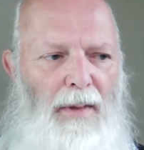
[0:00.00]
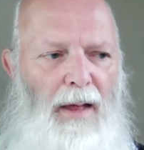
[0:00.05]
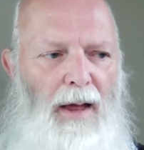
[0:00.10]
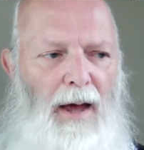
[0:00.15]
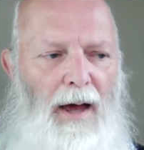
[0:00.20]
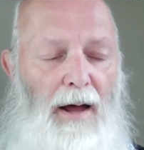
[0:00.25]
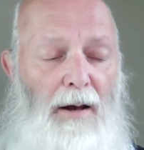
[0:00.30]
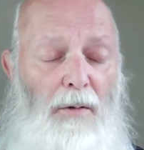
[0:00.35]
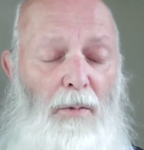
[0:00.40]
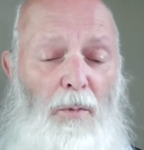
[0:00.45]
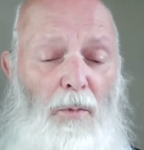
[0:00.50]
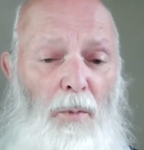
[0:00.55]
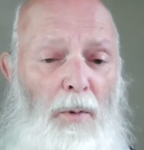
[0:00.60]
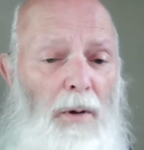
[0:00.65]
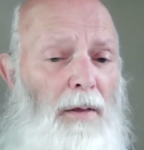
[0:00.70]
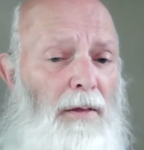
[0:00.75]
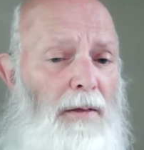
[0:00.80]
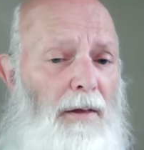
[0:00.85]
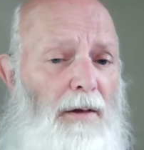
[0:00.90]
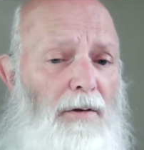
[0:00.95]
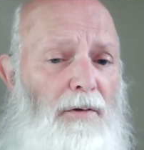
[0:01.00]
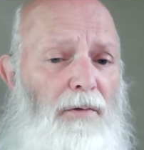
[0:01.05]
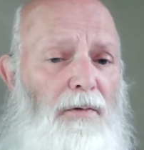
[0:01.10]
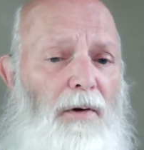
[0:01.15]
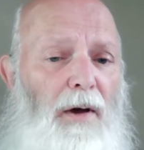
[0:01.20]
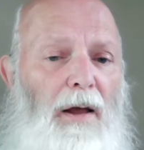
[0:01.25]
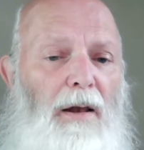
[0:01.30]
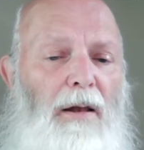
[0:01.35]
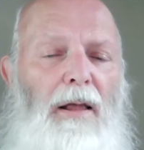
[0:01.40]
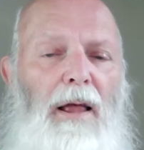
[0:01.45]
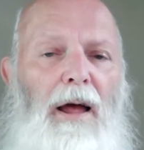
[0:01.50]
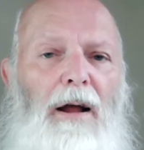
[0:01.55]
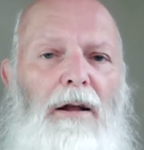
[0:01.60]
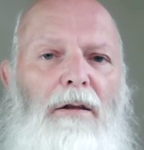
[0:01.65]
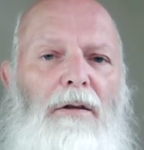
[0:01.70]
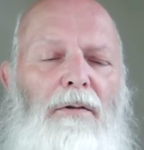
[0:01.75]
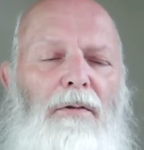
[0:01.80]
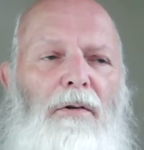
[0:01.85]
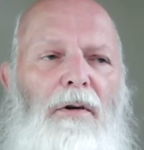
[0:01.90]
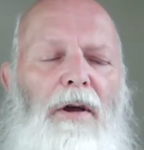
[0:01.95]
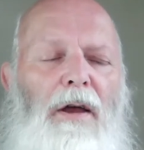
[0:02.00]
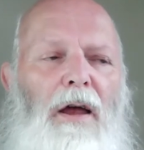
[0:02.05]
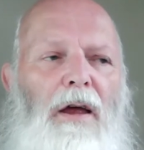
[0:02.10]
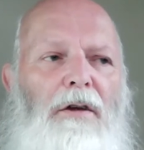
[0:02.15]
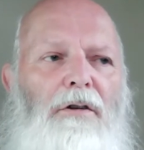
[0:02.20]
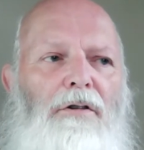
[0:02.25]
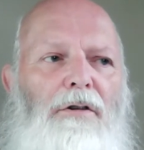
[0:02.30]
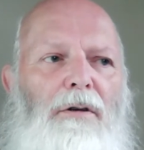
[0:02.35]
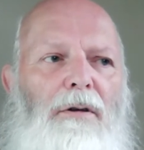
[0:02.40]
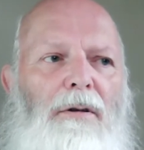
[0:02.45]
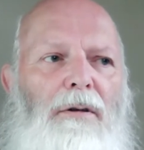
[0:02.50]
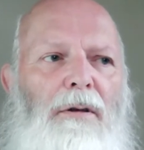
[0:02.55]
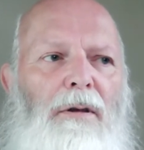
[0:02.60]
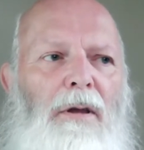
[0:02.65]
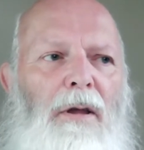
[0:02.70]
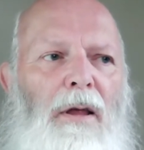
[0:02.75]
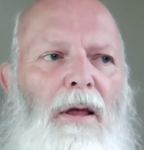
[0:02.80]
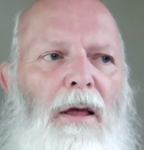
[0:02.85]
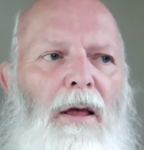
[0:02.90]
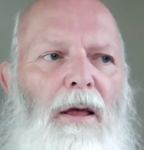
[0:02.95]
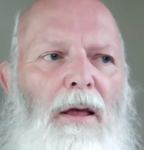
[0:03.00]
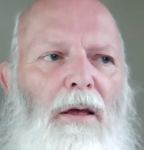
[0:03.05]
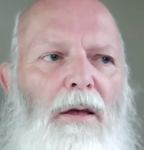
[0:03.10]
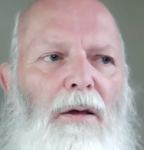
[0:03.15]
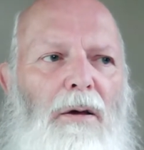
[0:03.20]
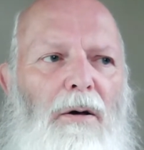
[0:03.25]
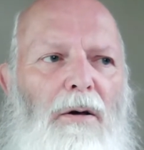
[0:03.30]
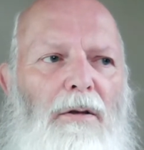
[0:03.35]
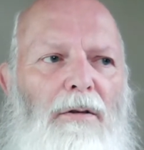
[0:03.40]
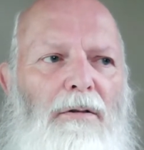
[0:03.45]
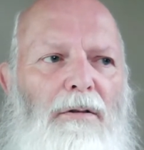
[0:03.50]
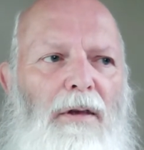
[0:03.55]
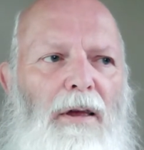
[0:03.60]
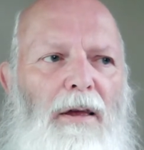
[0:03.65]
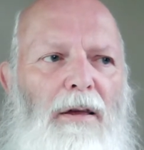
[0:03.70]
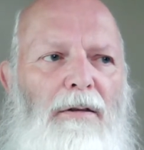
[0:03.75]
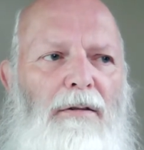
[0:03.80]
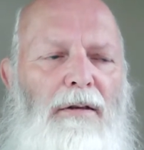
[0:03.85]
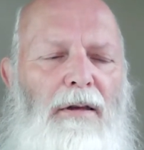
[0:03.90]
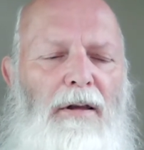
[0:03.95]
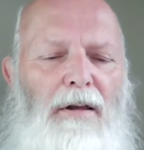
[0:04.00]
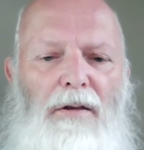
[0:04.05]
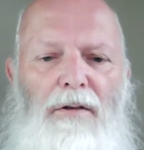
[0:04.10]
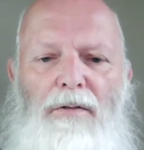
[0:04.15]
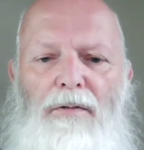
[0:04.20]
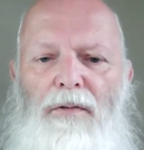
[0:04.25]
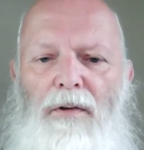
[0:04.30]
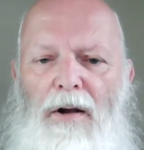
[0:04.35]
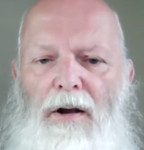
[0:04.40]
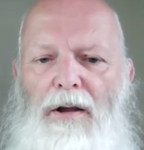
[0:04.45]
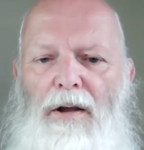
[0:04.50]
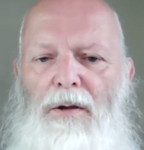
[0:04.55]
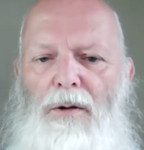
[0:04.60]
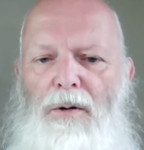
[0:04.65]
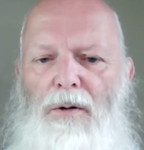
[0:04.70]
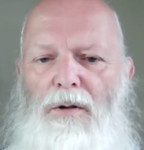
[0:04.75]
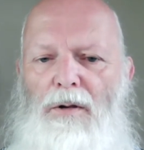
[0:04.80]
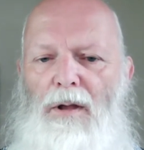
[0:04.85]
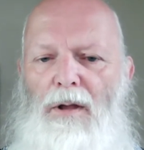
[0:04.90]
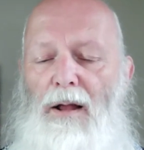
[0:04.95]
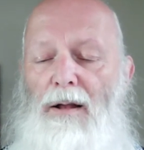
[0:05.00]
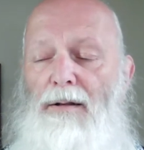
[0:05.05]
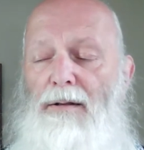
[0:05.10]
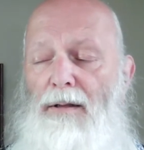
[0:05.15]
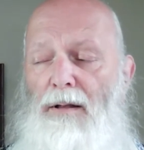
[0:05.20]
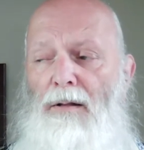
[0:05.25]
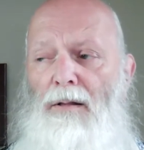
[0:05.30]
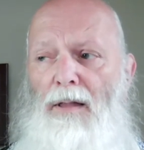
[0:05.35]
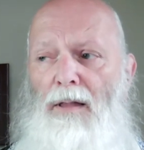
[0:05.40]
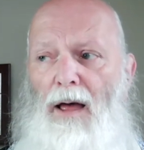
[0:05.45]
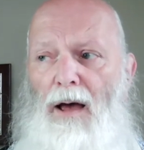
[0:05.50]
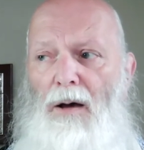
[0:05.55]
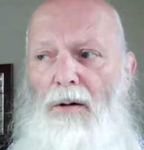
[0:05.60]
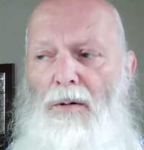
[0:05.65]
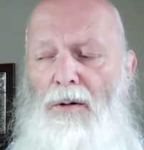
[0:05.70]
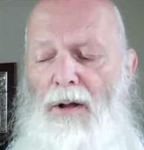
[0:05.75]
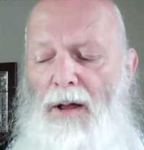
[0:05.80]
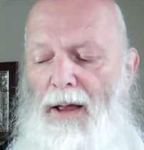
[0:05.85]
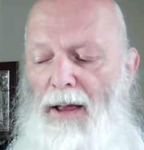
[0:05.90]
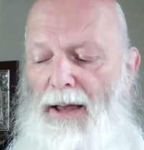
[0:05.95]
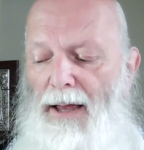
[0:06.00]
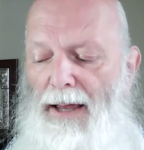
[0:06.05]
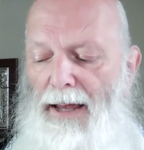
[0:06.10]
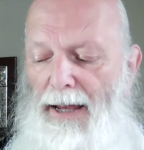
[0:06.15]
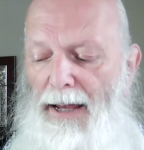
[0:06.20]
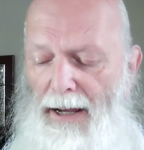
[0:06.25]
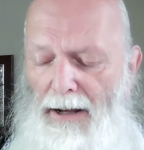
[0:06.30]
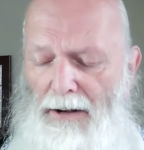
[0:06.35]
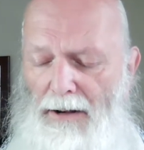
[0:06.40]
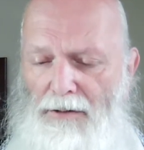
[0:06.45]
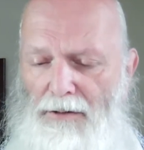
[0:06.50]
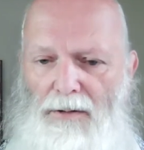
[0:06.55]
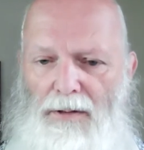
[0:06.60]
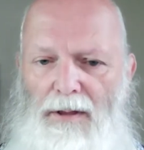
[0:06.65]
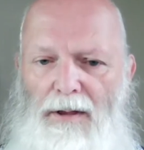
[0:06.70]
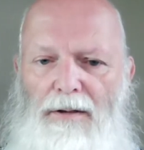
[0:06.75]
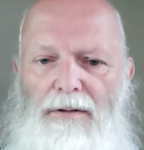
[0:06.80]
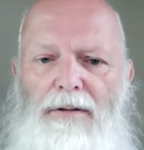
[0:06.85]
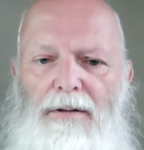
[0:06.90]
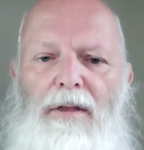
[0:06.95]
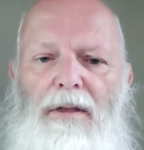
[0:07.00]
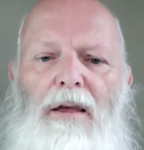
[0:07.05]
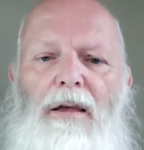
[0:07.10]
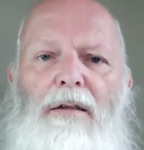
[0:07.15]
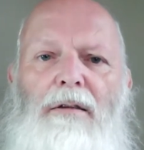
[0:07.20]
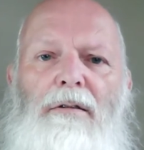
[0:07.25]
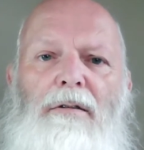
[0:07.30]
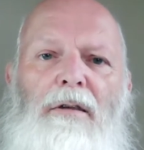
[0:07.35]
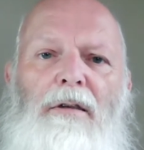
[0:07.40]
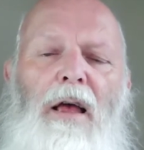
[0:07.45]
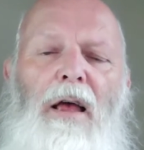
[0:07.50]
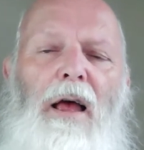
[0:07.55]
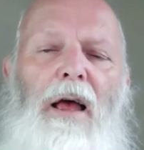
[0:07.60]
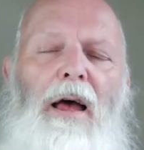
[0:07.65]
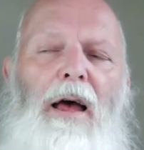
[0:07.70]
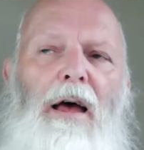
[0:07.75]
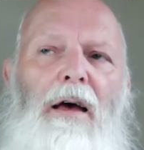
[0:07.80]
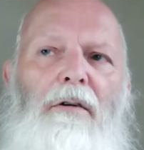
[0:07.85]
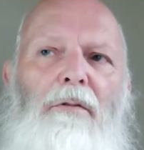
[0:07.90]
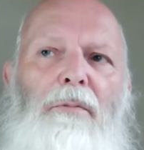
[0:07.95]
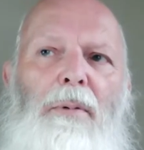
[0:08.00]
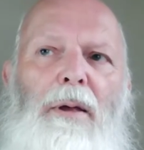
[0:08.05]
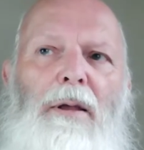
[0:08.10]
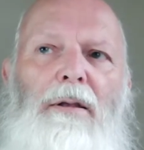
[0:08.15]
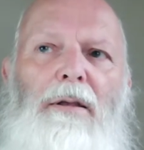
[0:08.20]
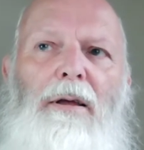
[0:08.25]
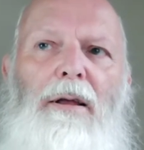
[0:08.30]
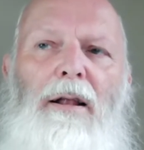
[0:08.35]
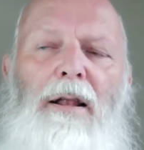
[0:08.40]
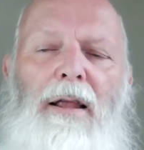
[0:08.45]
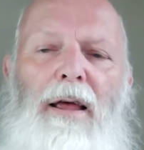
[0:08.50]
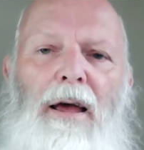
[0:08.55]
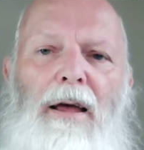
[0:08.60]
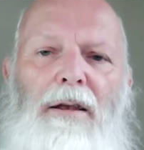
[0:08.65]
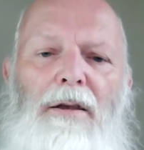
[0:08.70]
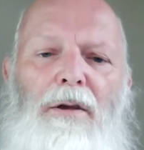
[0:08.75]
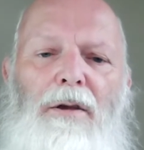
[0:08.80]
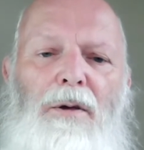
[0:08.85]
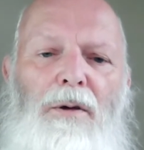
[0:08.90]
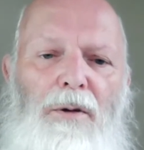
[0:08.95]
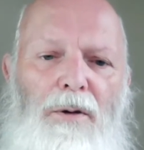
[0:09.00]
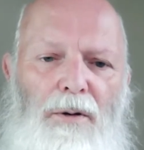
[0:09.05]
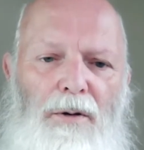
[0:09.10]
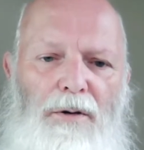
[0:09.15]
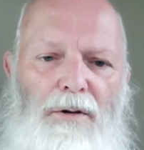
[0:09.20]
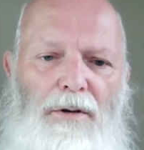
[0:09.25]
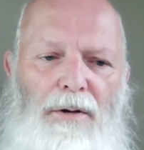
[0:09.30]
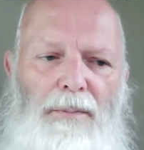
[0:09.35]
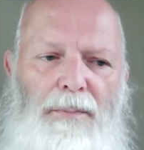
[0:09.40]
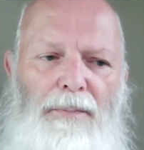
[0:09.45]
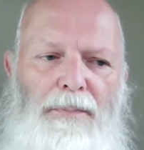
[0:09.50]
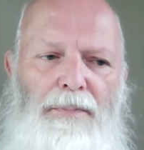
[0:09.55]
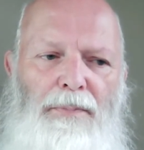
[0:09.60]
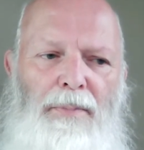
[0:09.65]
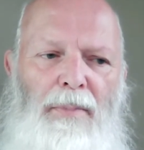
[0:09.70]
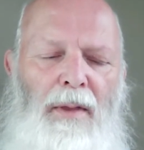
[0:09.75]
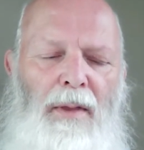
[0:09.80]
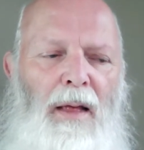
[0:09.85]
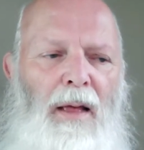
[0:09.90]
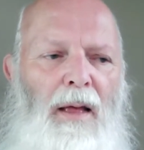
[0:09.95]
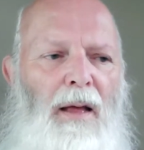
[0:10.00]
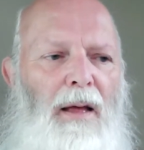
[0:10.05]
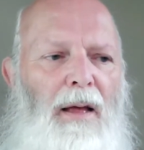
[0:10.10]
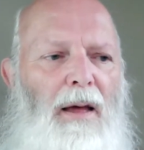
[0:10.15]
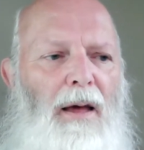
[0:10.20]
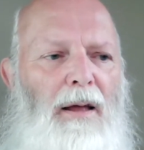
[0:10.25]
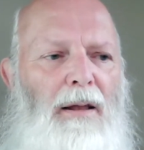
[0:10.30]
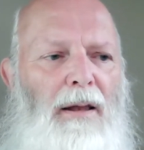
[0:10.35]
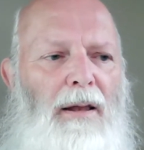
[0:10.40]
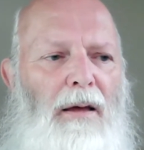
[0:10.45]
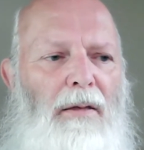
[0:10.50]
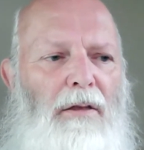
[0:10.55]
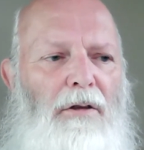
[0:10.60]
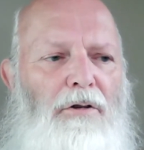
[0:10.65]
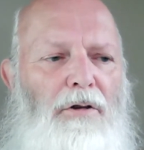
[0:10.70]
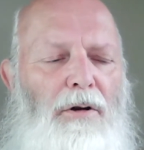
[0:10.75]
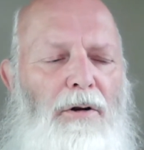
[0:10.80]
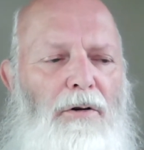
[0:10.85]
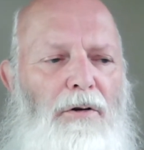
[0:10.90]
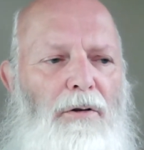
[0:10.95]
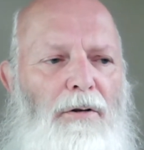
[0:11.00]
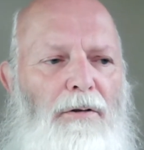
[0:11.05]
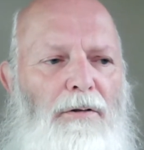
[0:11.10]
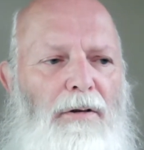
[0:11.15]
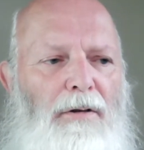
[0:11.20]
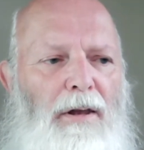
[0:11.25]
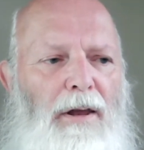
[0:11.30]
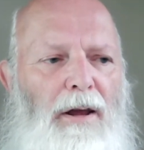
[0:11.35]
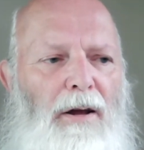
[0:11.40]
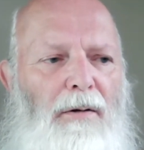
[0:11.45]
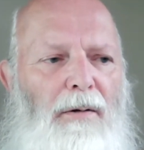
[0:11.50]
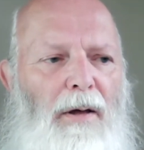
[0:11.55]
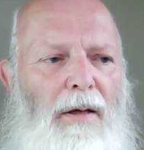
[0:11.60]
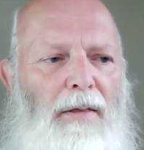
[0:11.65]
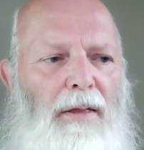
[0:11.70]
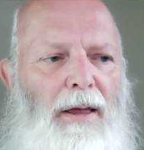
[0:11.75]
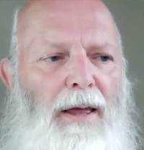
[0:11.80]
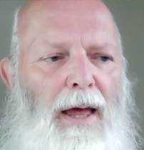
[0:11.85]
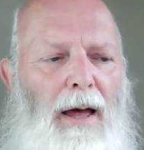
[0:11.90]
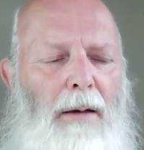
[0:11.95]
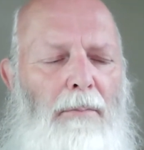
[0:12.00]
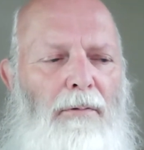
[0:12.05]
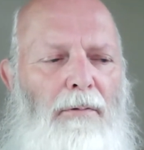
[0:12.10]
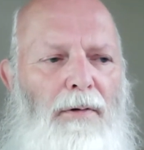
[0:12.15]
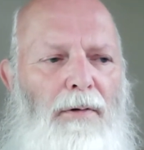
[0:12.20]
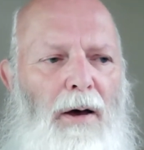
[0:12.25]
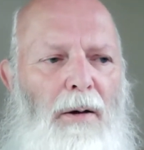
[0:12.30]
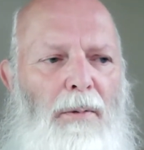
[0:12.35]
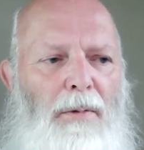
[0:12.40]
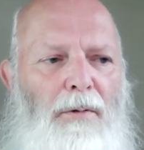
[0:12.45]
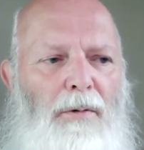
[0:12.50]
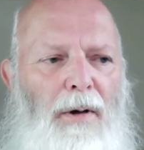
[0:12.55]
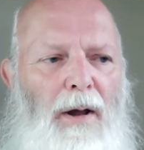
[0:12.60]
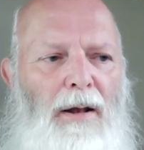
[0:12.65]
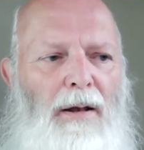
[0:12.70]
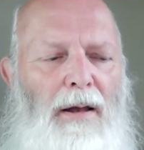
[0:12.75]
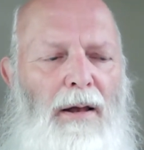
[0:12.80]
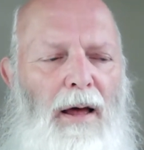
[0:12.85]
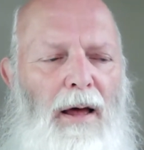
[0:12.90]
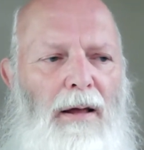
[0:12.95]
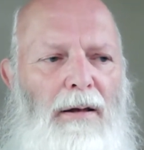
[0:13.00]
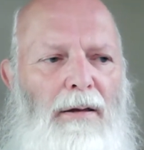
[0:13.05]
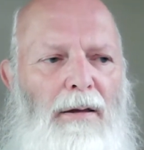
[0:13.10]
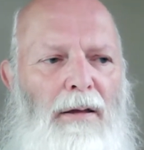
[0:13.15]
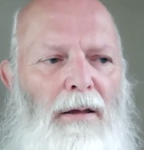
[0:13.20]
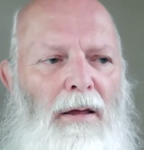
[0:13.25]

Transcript: and with this final act of creation, God sees it is very good. Until now, each of these things have been declared good. And now the children sitting around the campfire with Grandad,